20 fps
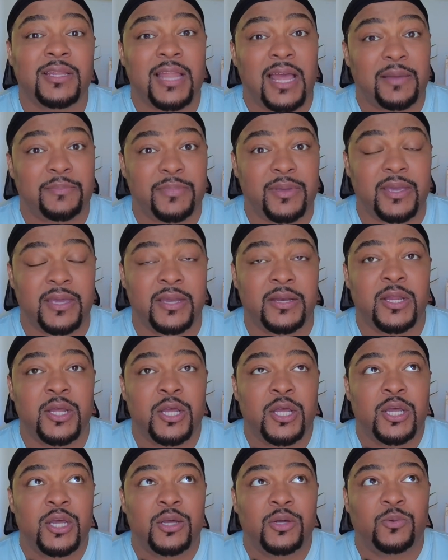like being
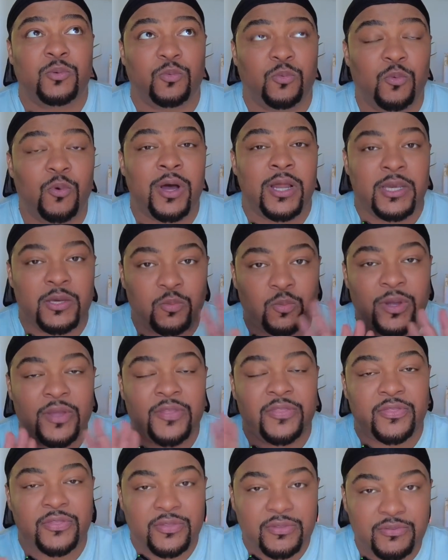one with,
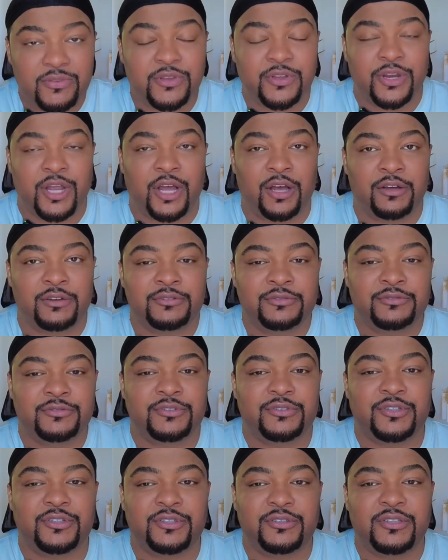you know,
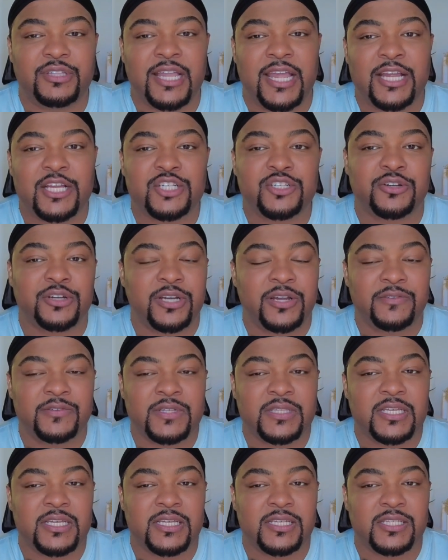nature and
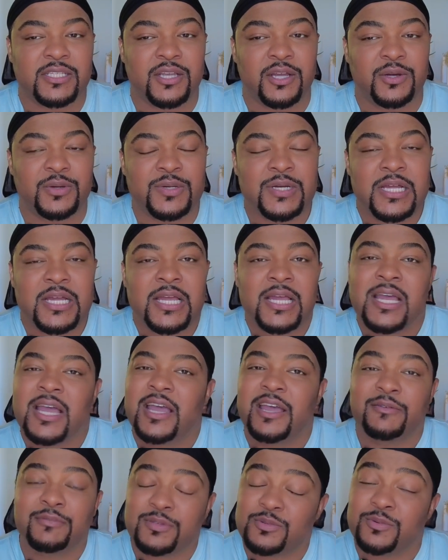everything. So
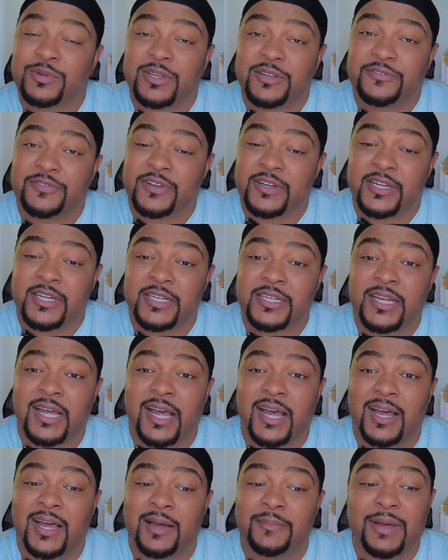it was really fun.
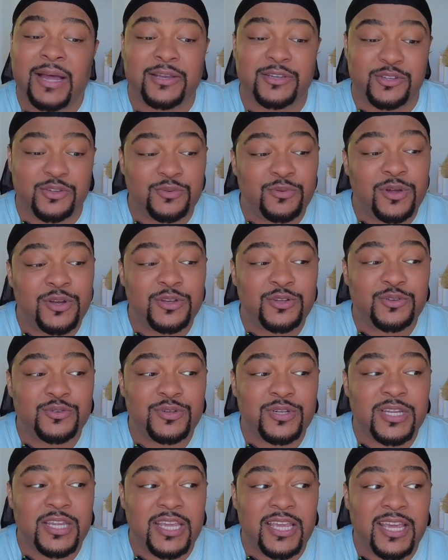I do want to do
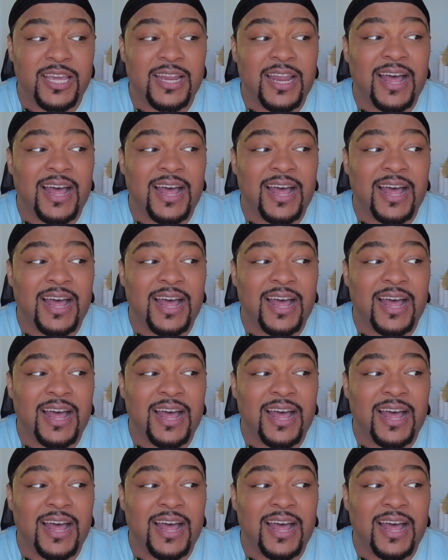it again.